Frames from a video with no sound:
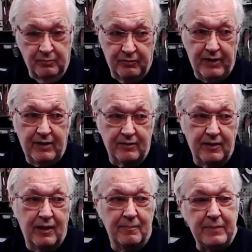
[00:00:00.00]
around
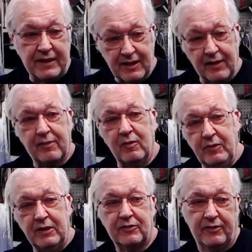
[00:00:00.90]
because the
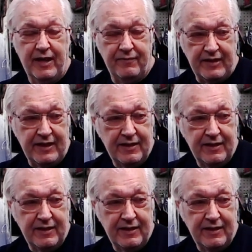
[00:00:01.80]
wheels are heavy.